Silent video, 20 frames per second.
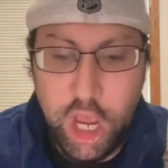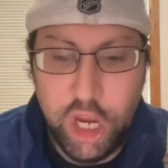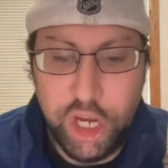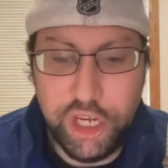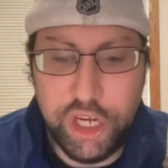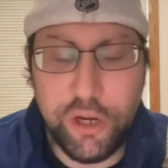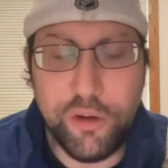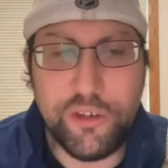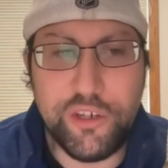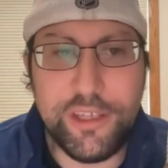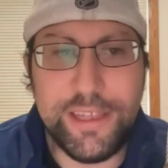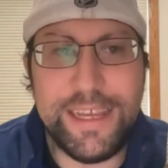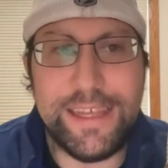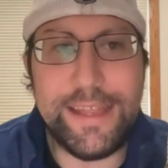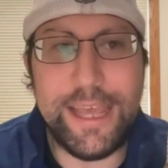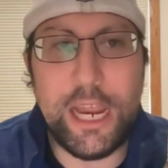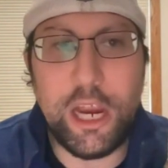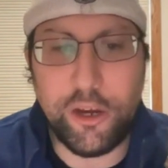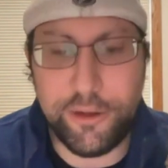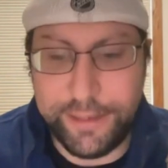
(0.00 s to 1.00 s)
Usually
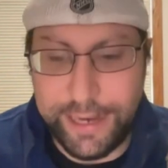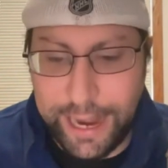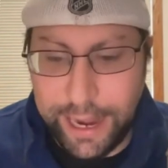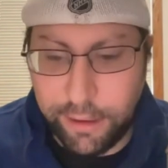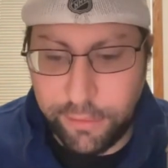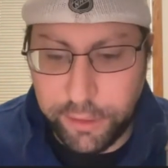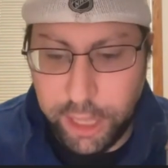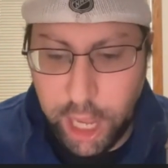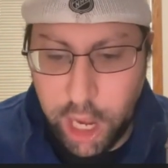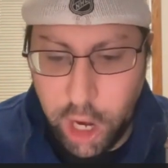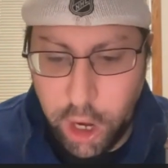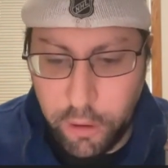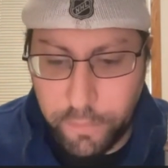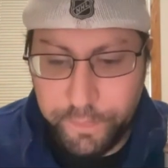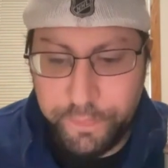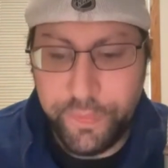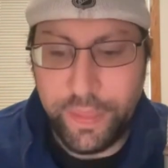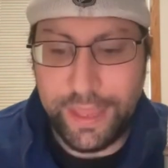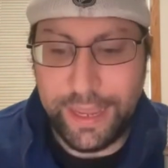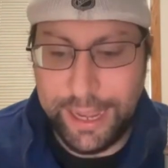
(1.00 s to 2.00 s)
they are down
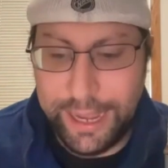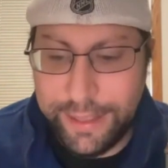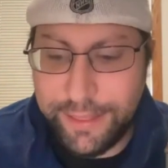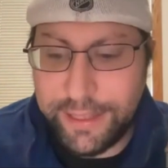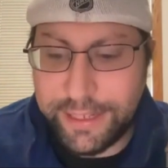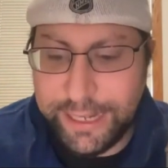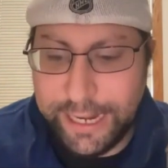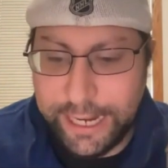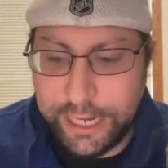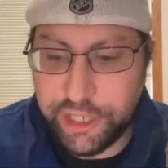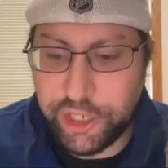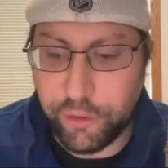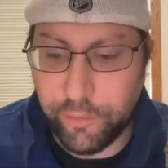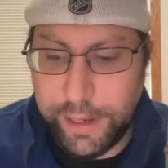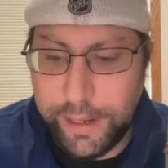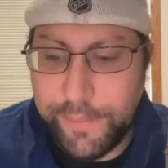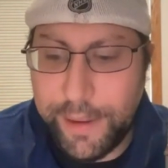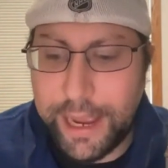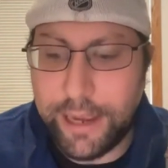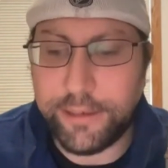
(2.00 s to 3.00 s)
low in the key to
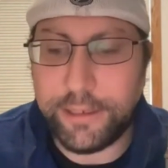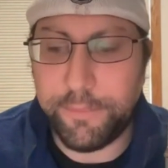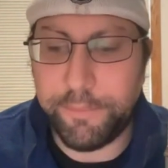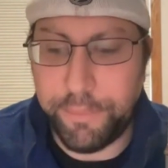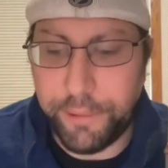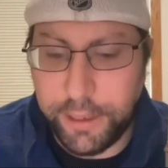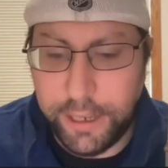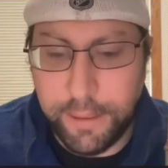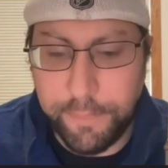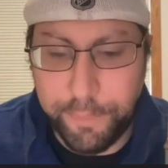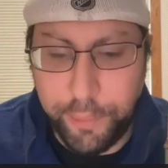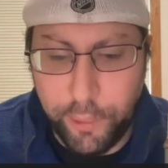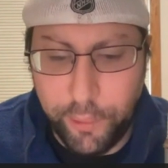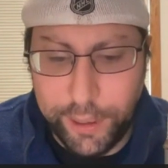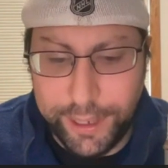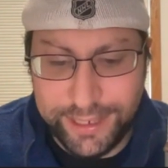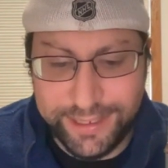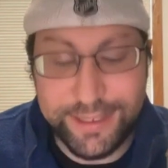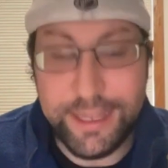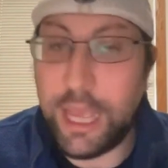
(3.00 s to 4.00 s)
rebound and put up
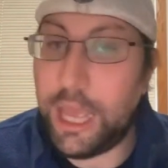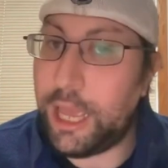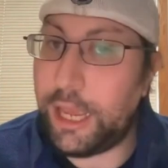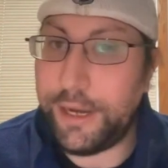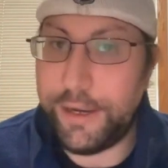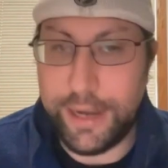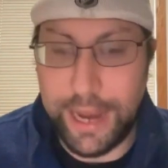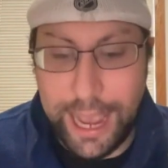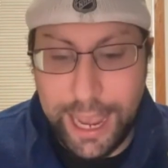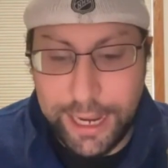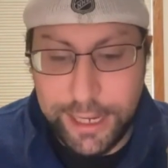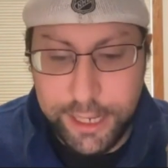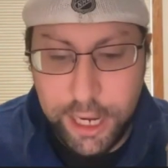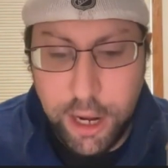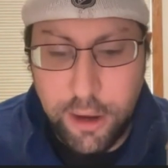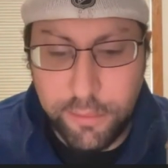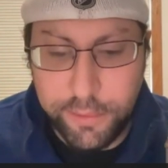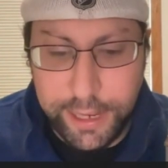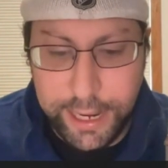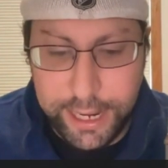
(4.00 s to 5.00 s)
points. Not
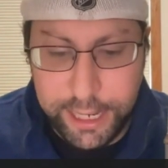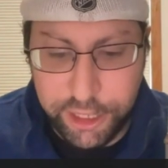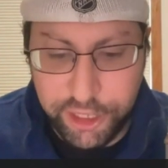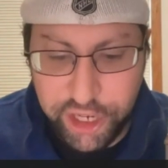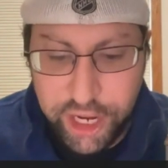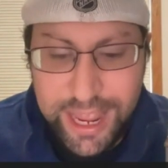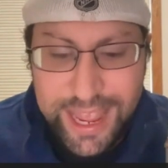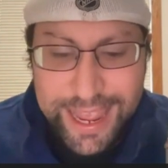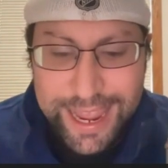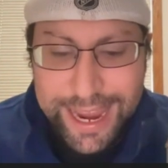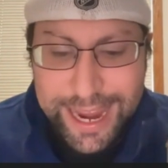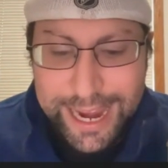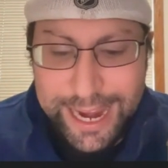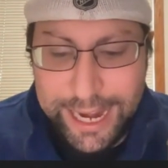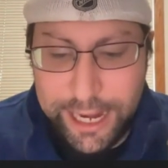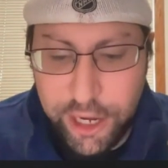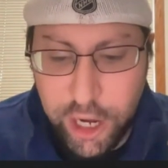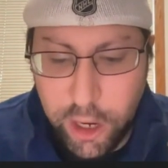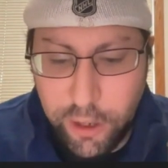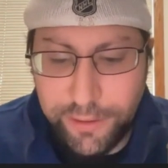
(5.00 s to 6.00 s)
Jokic.
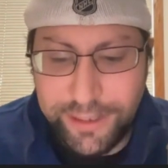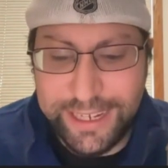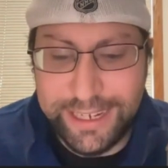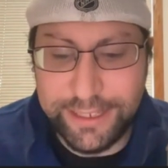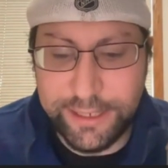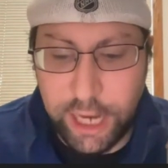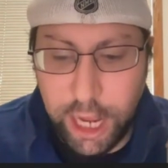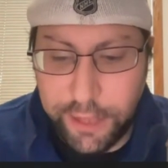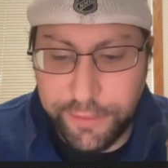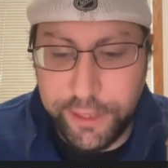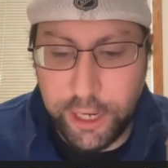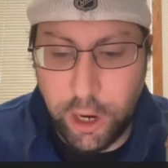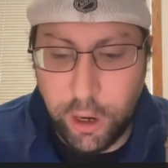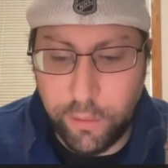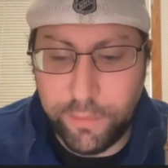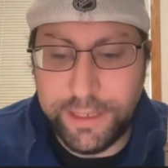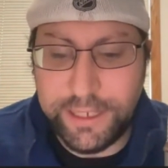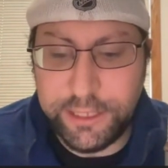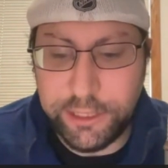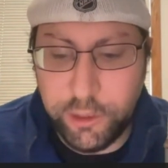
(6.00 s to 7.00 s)
He knows he's not the
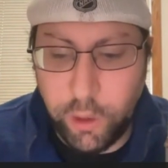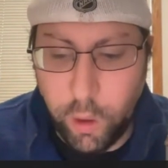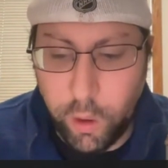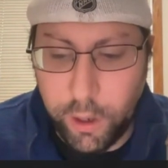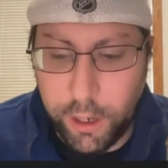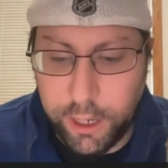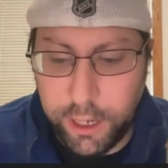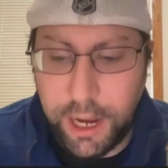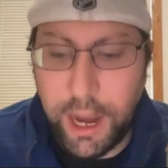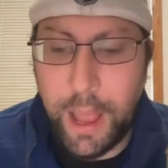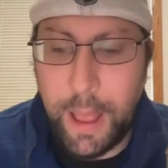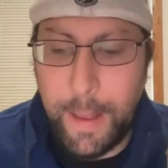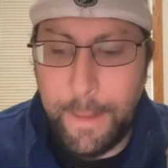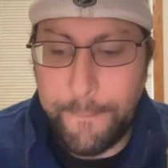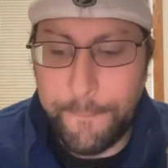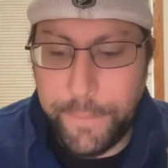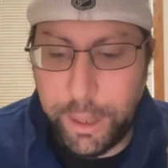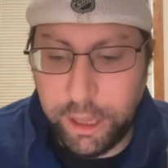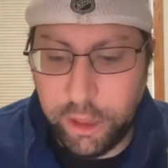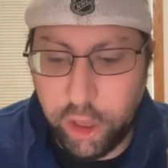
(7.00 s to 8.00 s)
only scorer,
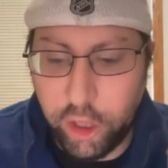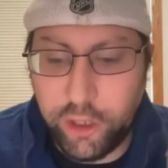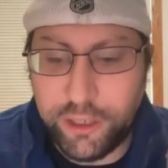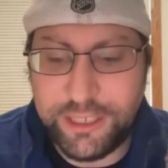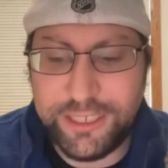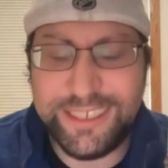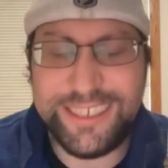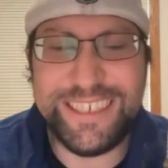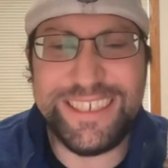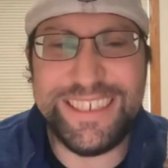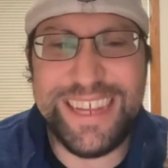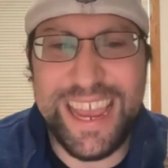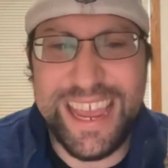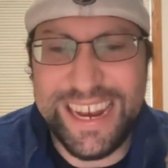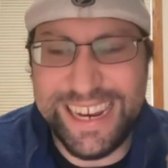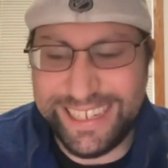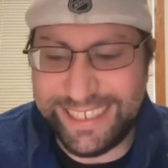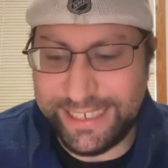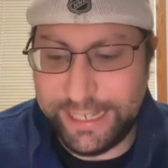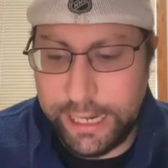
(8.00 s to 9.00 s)
but looks to
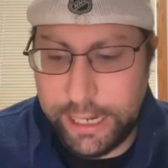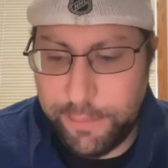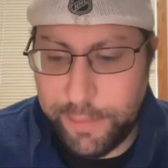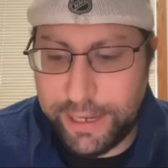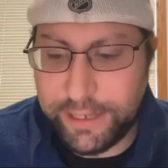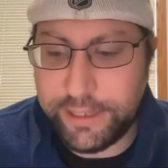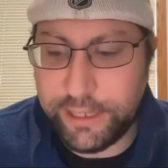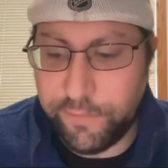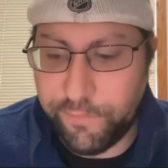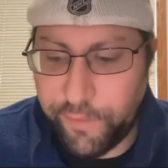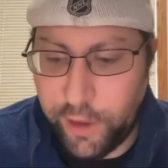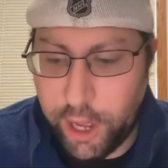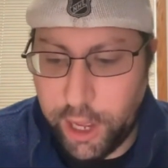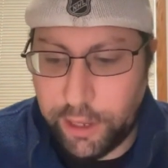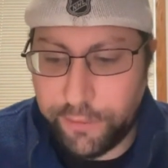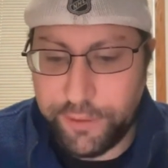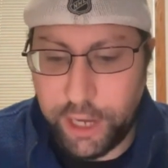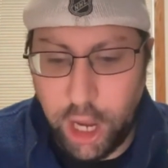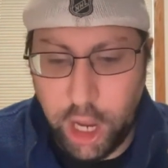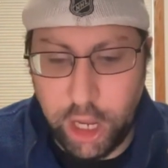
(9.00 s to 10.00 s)
get his teammates
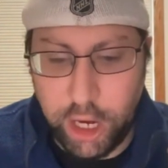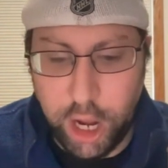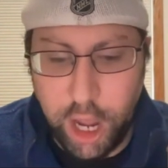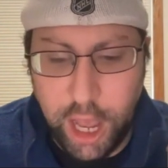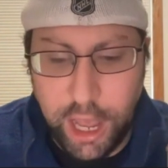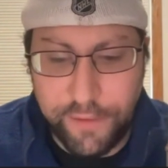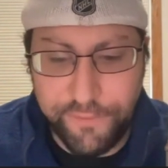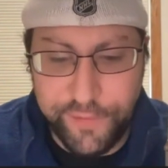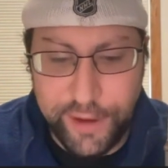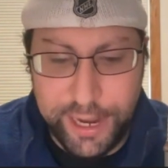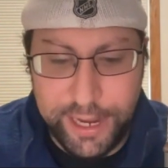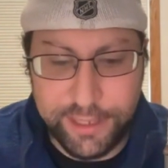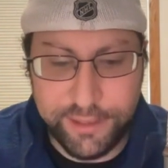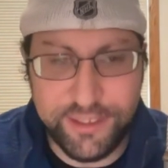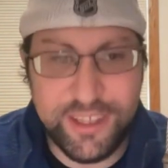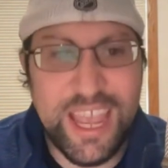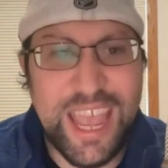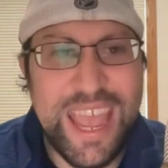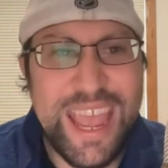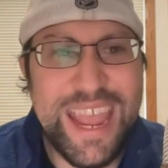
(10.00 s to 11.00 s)
involved on
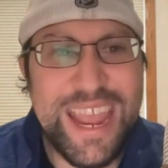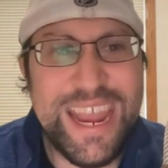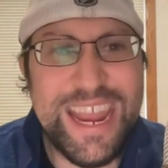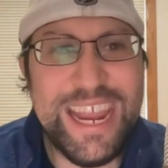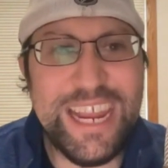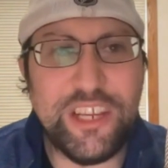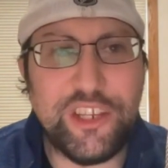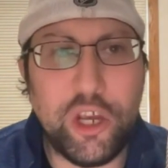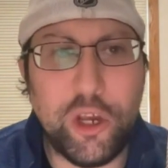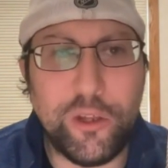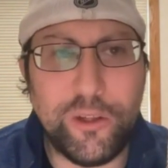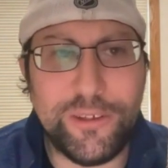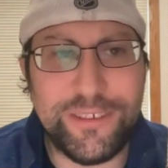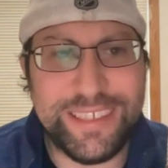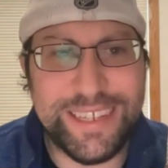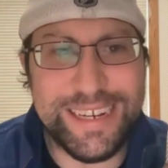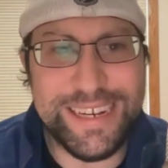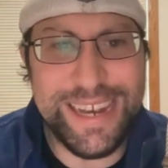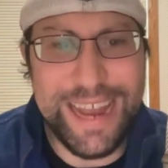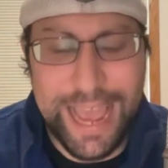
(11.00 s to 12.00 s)
offense. He
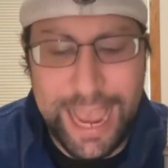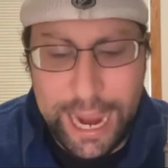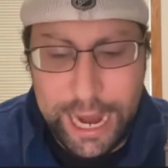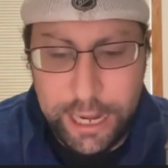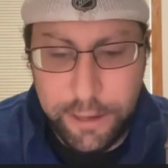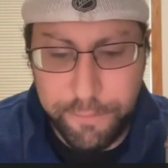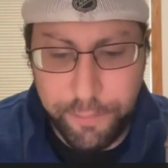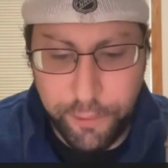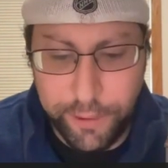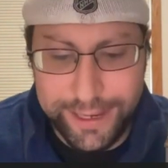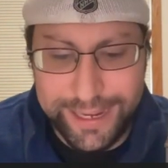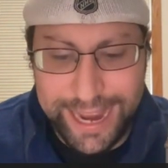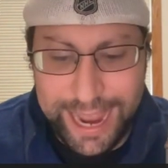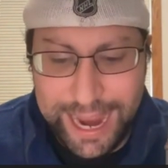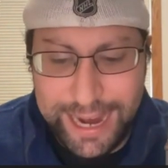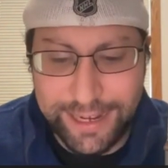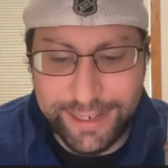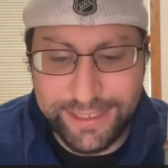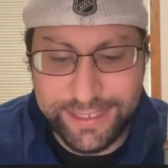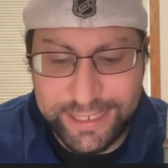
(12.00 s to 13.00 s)
totals nine point
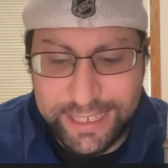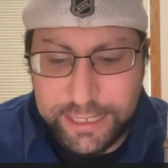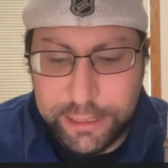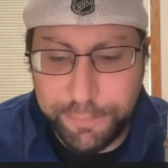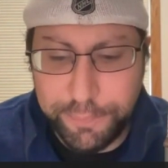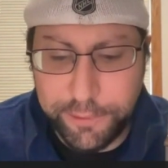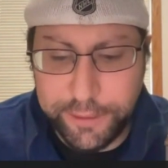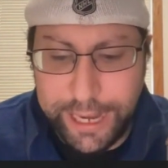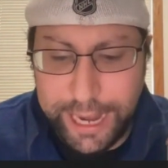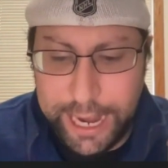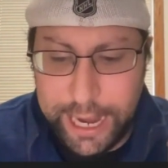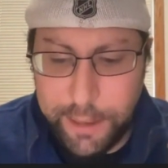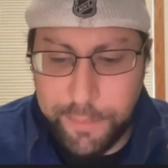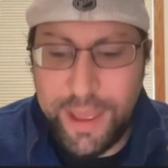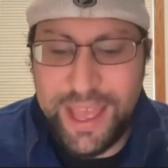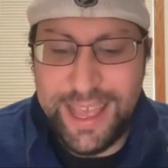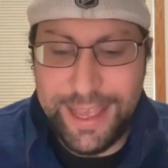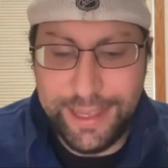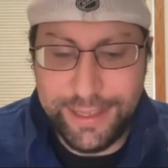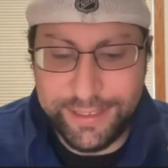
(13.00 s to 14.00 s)
nine assists per
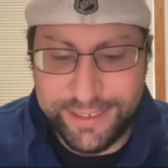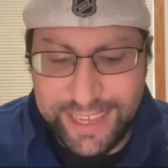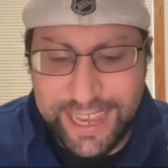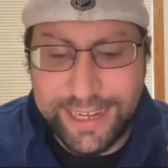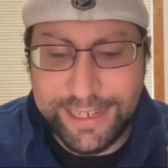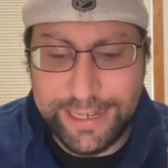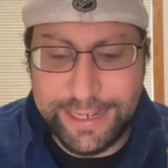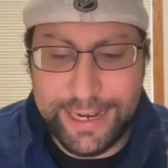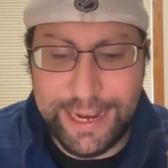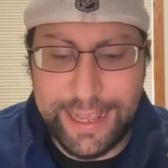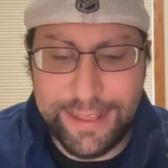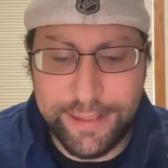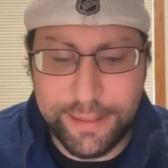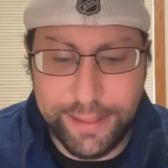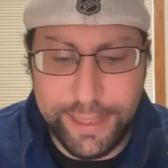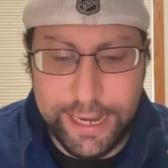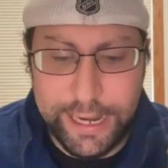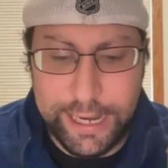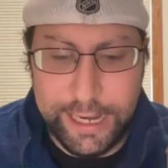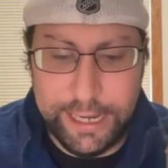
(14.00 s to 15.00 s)
game, second in the
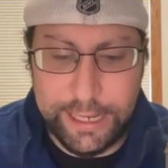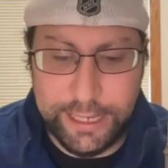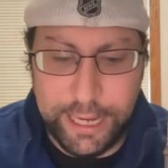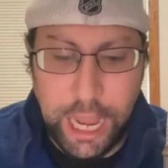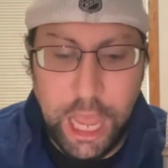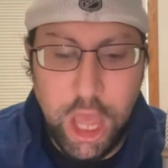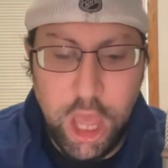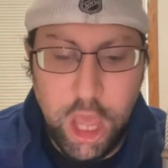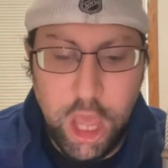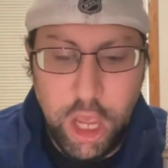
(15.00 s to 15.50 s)
league.